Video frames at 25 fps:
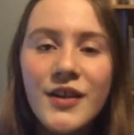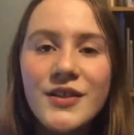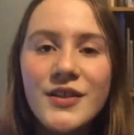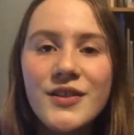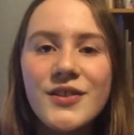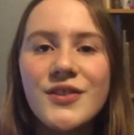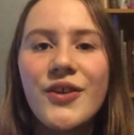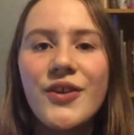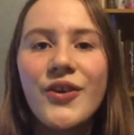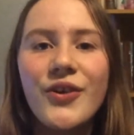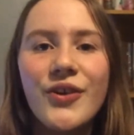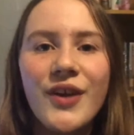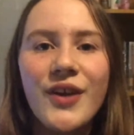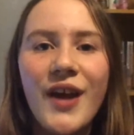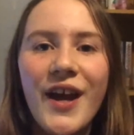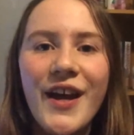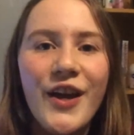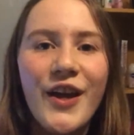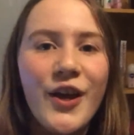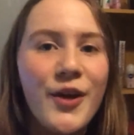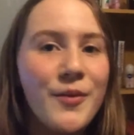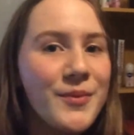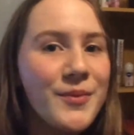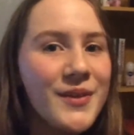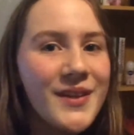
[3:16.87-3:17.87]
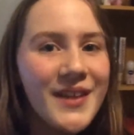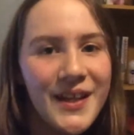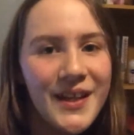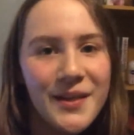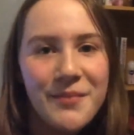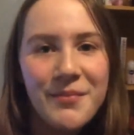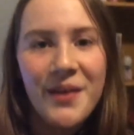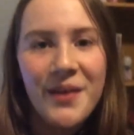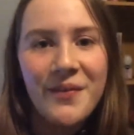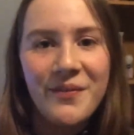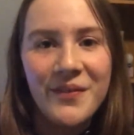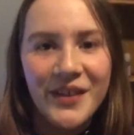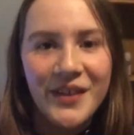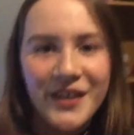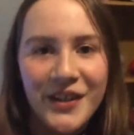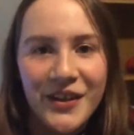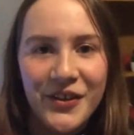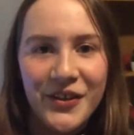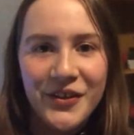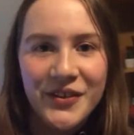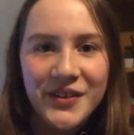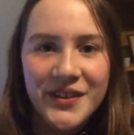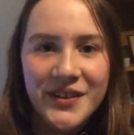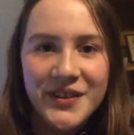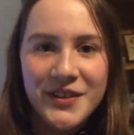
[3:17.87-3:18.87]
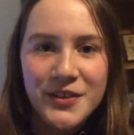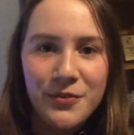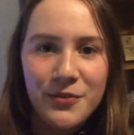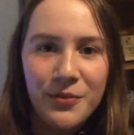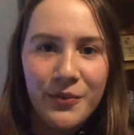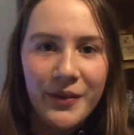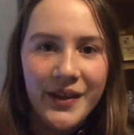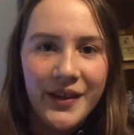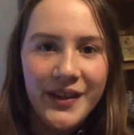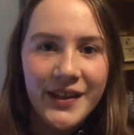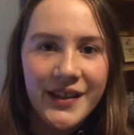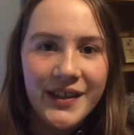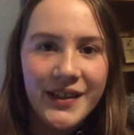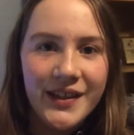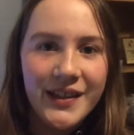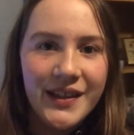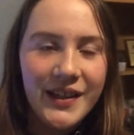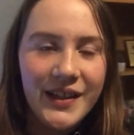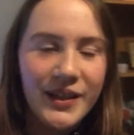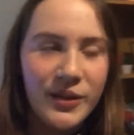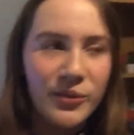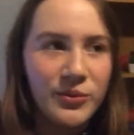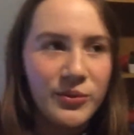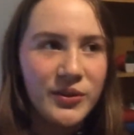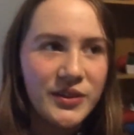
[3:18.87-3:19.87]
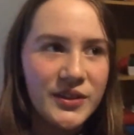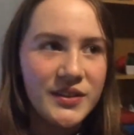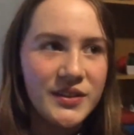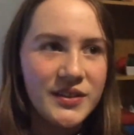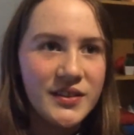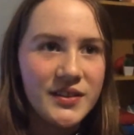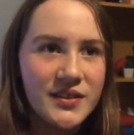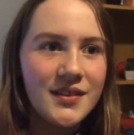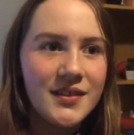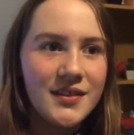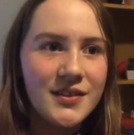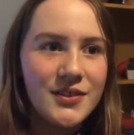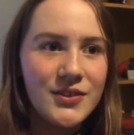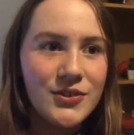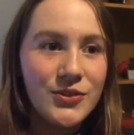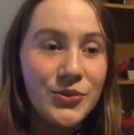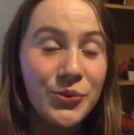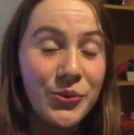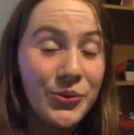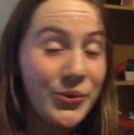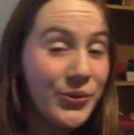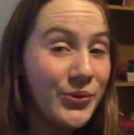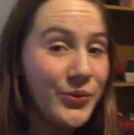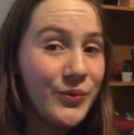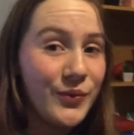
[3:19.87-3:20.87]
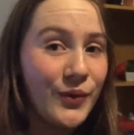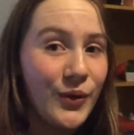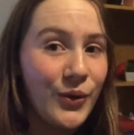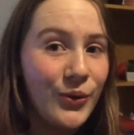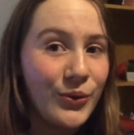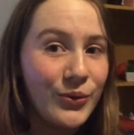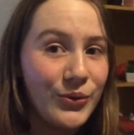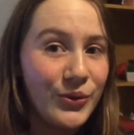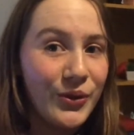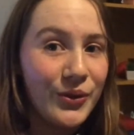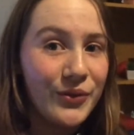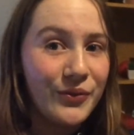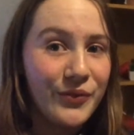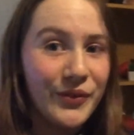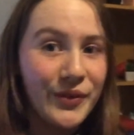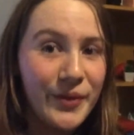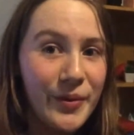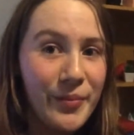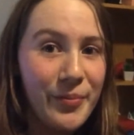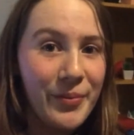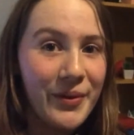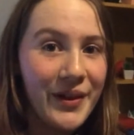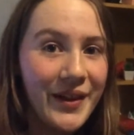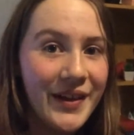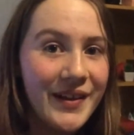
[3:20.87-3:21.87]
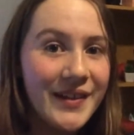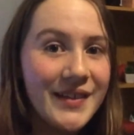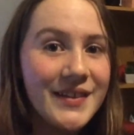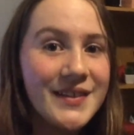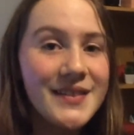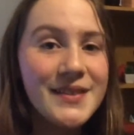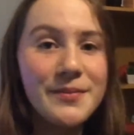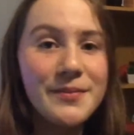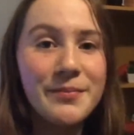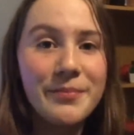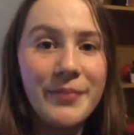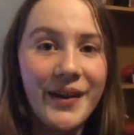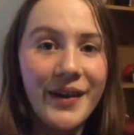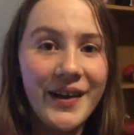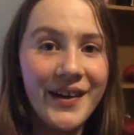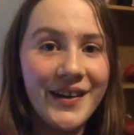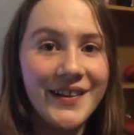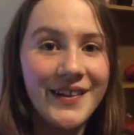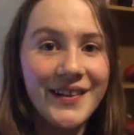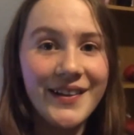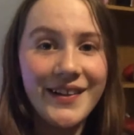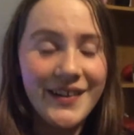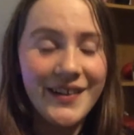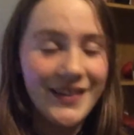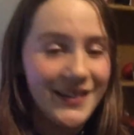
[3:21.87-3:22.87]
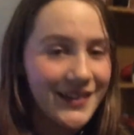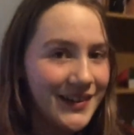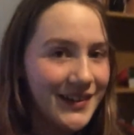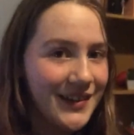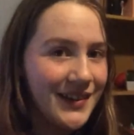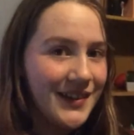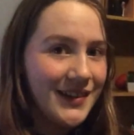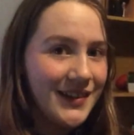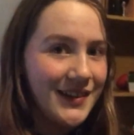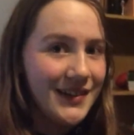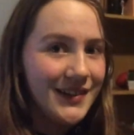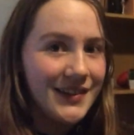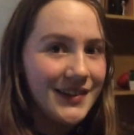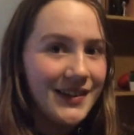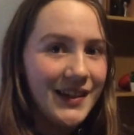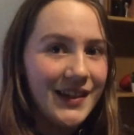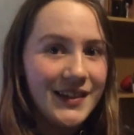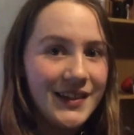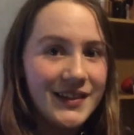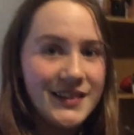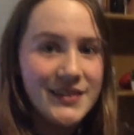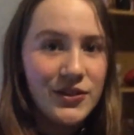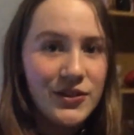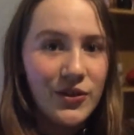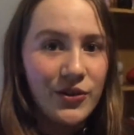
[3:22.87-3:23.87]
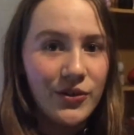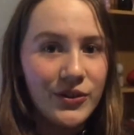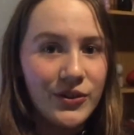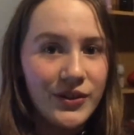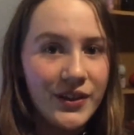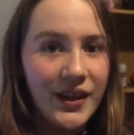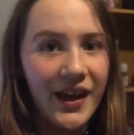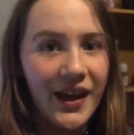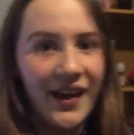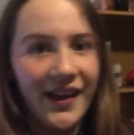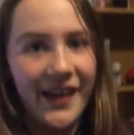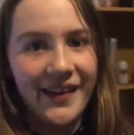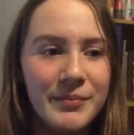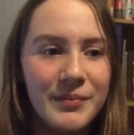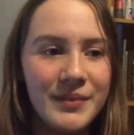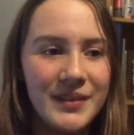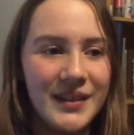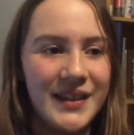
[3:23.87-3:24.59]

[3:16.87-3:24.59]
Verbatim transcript: So I hope you liked my video this week. It was sort of all over the place, but that is okay.